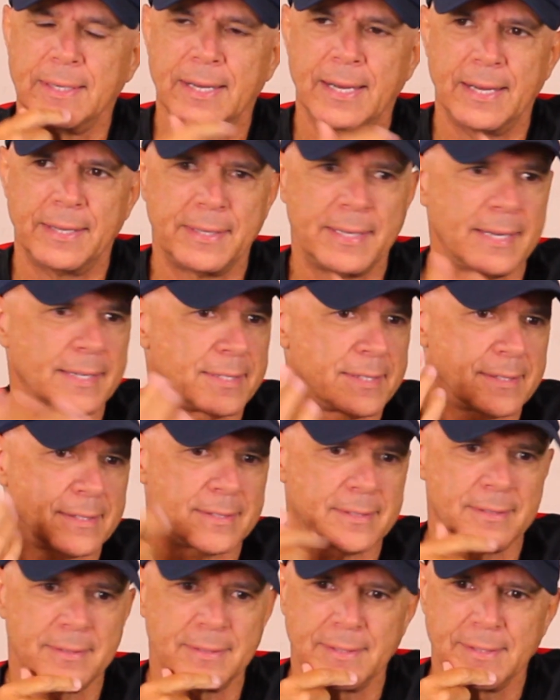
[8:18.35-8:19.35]
And
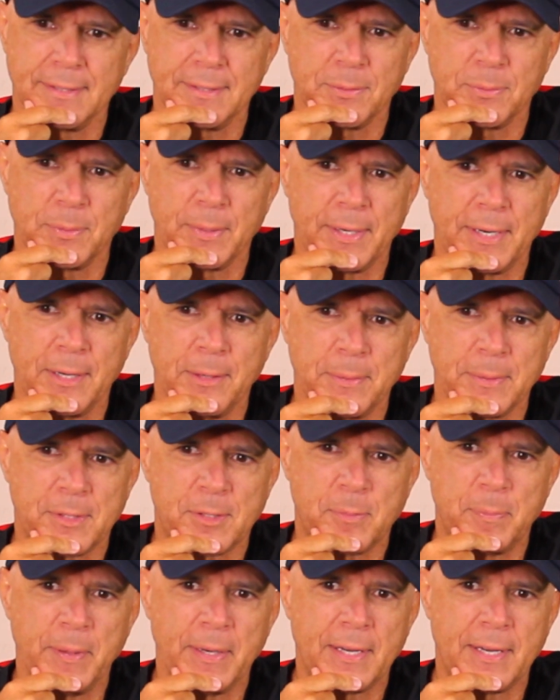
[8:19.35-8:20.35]
that's what he was
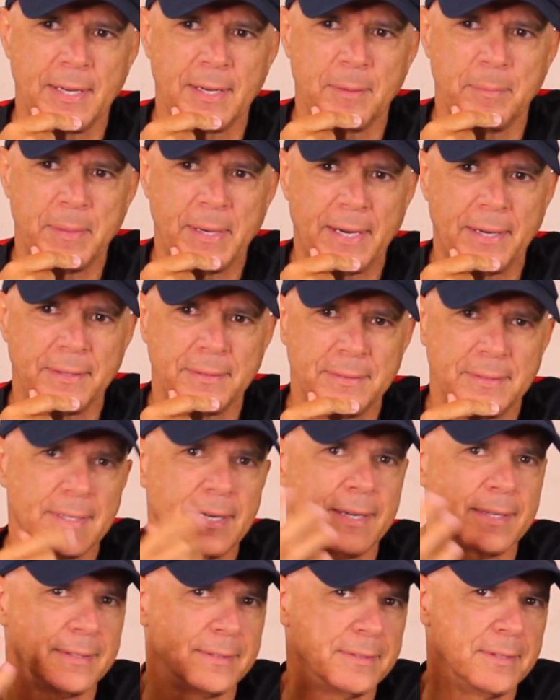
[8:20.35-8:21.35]
speaking about,
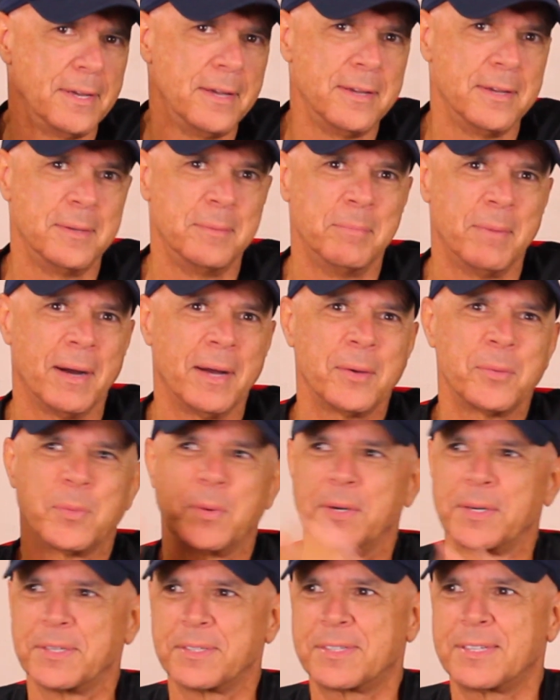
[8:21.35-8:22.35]
not in my
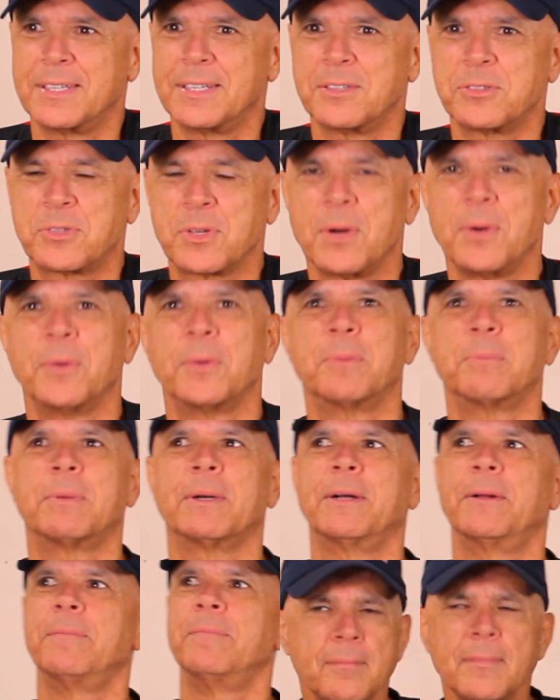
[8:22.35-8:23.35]
words, in his own,
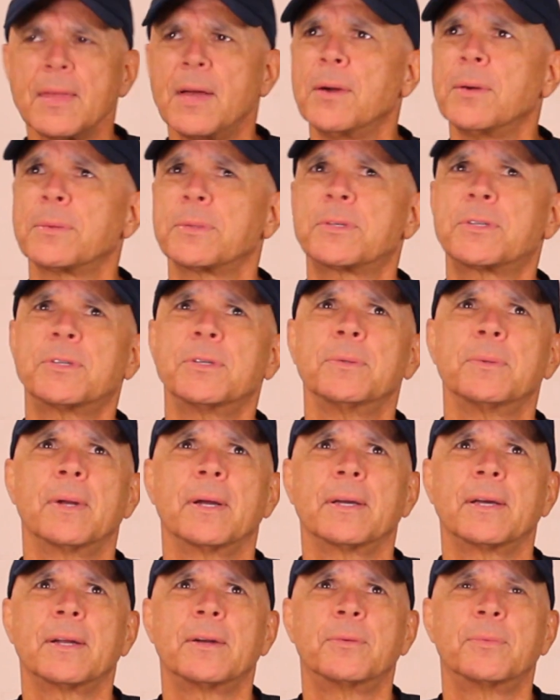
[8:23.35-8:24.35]
but oh shoot,
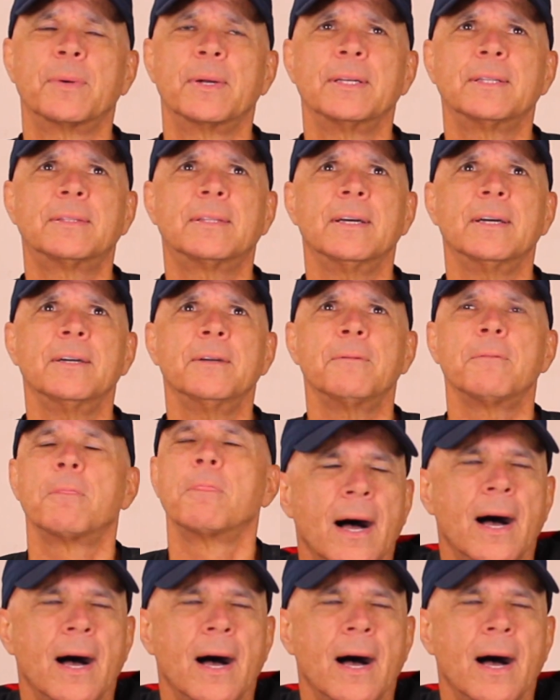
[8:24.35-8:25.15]
I gotta rate that.